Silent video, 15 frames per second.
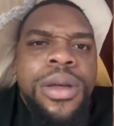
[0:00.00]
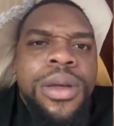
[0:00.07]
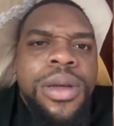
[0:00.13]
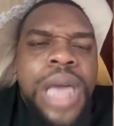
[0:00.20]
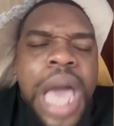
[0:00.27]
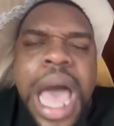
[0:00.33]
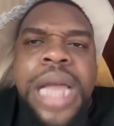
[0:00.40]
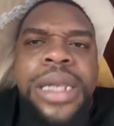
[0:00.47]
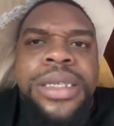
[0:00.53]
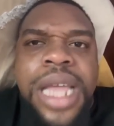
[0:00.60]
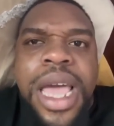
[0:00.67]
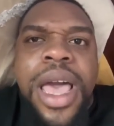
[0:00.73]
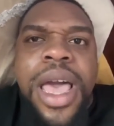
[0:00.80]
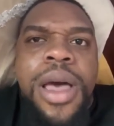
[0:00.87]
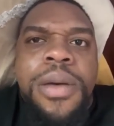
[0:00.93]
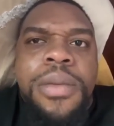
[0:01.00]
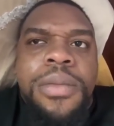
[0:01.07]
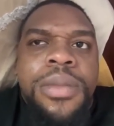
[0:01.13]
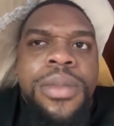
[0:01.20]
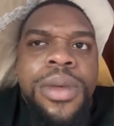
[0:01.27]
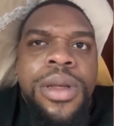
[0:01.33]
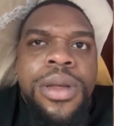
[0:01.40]
God
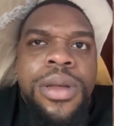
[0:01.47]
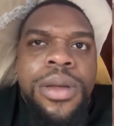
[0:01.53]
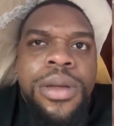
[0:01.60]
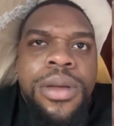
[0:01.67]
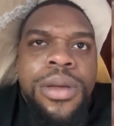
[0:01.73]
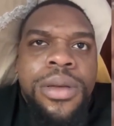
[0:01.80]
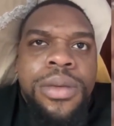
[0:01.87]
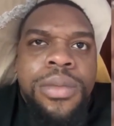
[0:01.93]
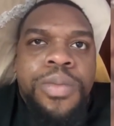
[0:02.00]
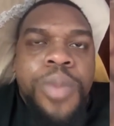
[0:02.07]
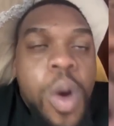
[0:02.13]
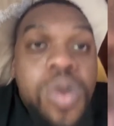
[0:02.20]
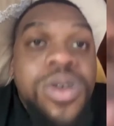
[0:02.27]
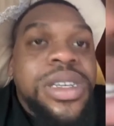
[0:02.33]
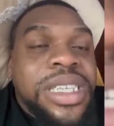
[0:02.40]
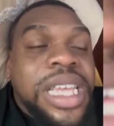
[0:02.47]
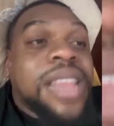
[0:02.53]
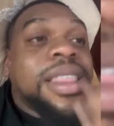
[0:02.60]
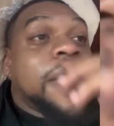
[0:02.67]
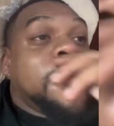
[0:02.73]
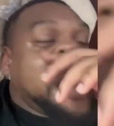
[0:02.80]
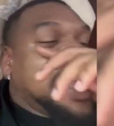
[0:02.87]
damn. Bro, in
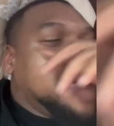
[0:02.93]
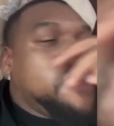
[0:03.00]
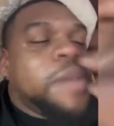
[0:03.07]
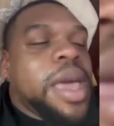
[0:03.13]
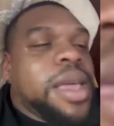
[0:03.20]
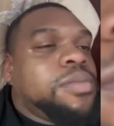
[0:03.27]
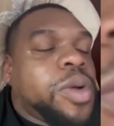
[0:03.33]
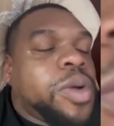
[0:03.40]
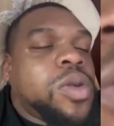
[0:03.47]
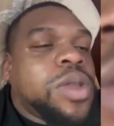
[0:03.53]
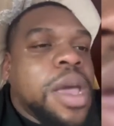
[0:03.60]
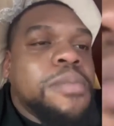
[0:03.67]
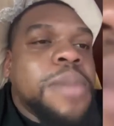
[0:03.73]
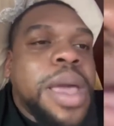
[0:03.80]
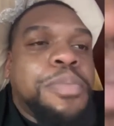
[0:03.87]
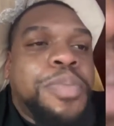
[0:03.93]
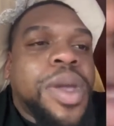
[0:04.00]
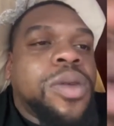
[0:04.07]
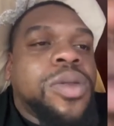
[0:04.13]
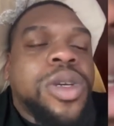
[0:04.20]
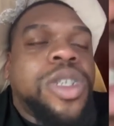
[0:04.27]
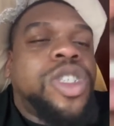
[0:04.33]
South Africa, they make
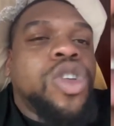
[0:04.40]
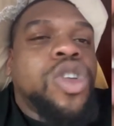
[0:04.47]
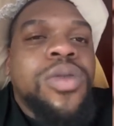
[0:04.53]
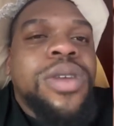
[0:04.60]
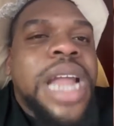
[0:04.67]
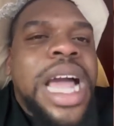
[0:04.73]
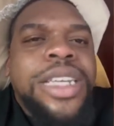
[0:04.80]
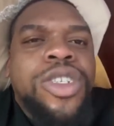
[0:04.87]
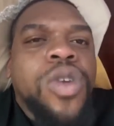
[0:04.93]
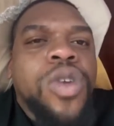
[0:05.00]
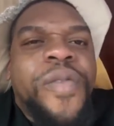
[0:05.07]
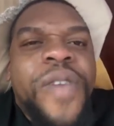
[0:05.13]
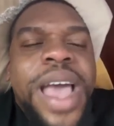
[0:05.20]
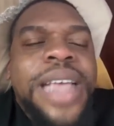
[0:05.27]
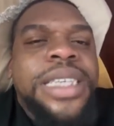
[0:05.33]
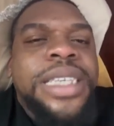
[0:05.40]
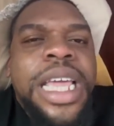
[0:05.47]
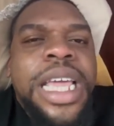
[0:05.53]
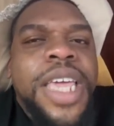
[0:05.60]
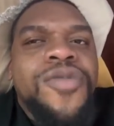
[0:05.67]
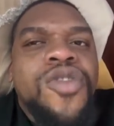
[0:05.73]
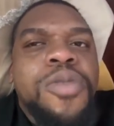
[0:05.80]
beer look so nice, so fancy.
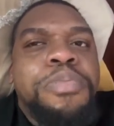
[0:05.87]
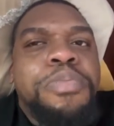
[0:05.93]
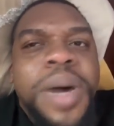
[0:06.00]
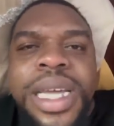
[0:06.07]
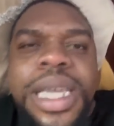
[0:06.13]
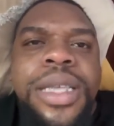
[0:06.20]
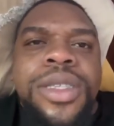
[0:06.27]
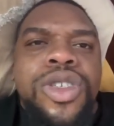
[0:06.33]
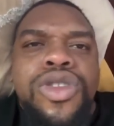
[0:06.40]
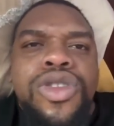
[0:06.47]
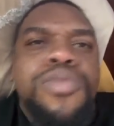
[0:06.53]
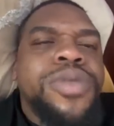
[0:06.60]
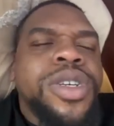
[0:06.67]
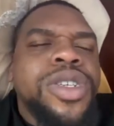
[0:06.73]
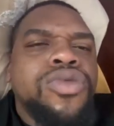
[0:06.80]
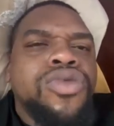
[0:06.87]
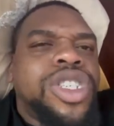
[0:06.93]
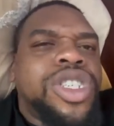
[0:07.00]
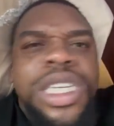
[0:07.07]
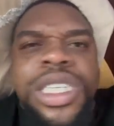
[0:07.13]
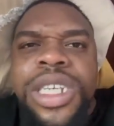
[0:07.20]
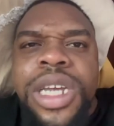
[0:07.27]
They give you buckets, you know, bring you
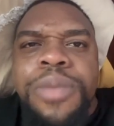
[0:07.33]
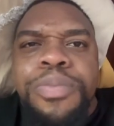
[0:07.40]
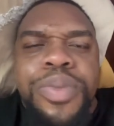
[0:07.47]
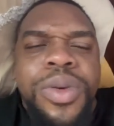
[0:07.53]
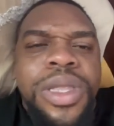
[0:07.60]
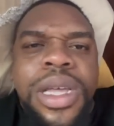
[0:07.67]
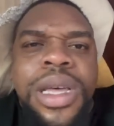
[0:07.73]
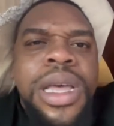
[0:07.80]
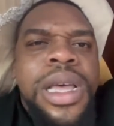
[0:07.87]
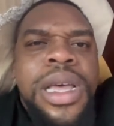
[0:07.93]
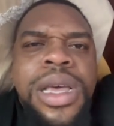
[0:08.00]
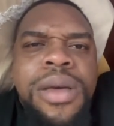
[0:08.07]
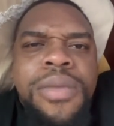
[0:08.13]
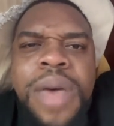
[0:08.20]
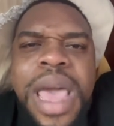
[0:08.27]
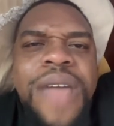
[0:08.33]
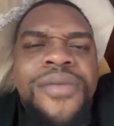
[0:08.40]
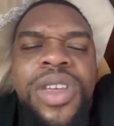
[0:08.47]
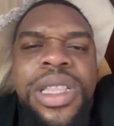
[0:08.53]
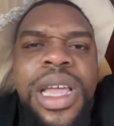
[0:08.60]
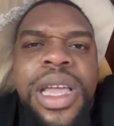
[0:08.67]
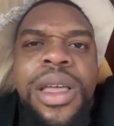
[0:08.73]
shisha, put the
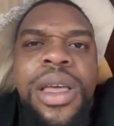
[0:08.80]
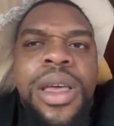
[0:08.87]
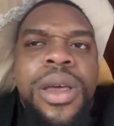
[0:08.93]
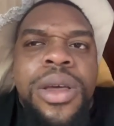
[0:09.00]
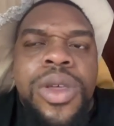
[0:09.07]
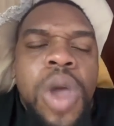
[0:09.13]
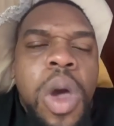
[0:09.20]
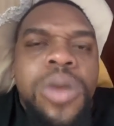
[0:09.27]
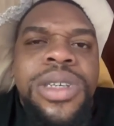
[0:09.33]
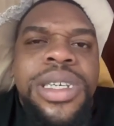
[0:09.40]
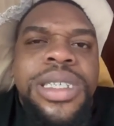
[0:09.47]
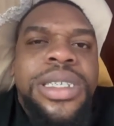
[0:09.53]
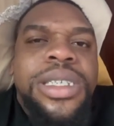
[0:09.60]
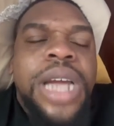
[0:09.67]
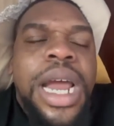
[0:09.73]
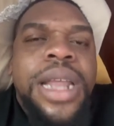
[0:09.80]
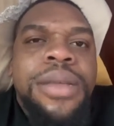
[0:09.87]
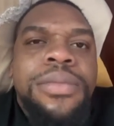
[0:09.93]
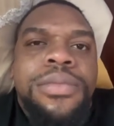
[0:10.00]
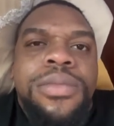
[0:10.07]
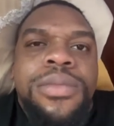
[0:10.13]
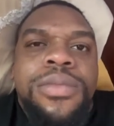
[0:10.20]
everything. Y'all niggas trying
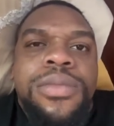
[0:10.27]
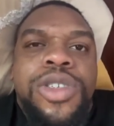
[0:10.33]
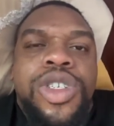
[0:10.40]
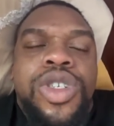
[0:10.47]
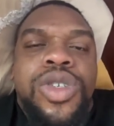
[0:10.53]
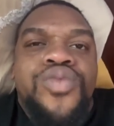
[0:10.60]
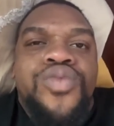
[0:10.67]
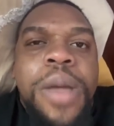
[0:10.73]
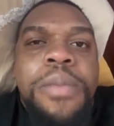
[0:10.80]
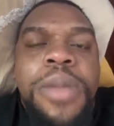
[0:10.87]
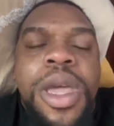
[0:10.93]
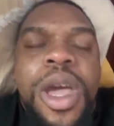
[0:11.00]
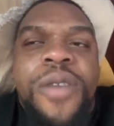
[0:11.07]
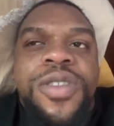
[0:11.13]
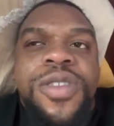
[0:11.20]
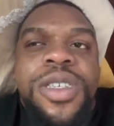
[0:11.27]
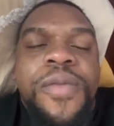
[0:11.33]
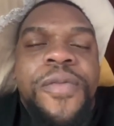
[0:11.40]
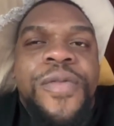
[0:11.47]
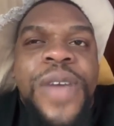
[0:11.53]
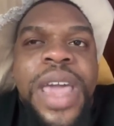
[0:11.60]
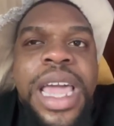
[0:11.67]
to rip me off of
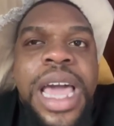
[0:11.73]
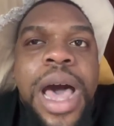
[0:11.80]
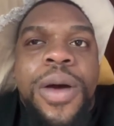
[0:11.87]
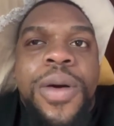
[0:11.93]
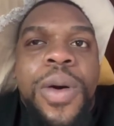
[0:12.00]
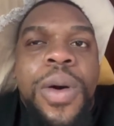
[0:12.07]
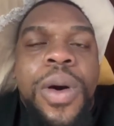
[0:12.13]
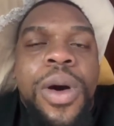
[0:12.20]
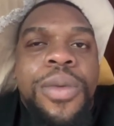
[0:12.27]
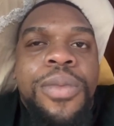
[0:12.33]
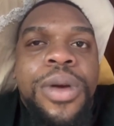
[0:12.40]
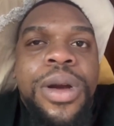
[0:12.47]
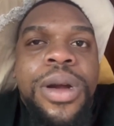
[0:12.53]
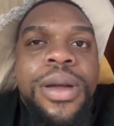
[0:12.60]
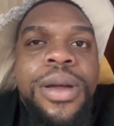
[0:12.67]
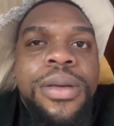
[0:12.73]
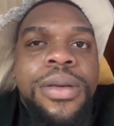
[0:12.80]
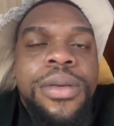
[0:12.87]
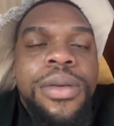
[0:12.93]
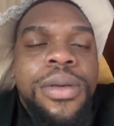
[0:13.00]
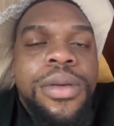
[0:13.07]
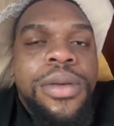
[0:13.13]
some fake alcohol, bro.
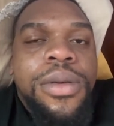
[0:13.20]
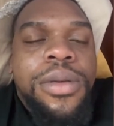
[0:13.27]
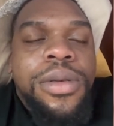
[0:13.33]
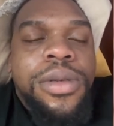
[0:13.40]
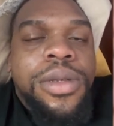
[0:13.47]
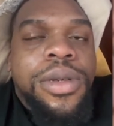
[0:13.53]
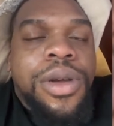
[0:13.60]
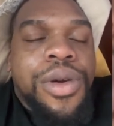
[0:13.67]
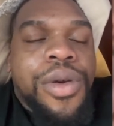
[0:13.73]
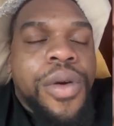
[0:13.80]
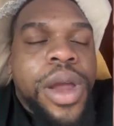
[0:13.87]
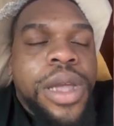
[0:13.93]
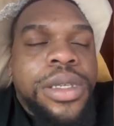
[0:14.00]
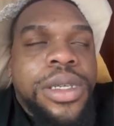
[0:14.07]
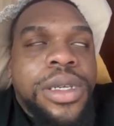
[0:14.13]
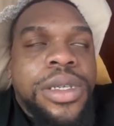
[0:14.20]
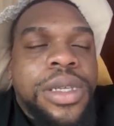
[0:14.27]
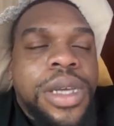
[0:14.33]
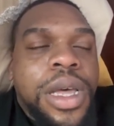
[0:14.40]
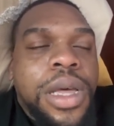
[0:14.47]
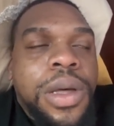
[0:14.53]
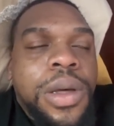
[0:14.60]
It's crazy as
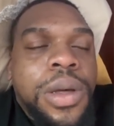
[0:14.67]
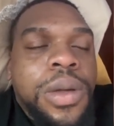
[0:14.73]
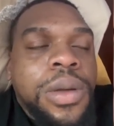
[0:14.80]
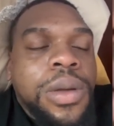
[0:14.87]
hell.